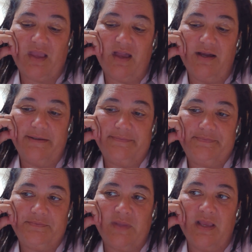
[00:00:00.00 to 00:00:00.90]

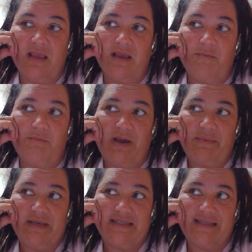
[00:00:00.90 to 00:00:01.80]
My
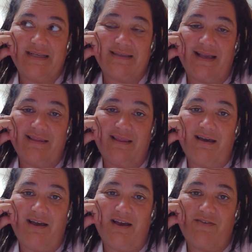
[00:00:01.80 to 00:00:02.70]
biggest thing is I
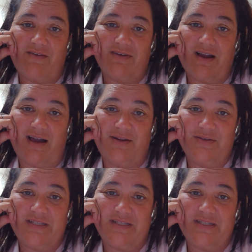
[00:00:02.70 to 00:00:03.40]
love avocados,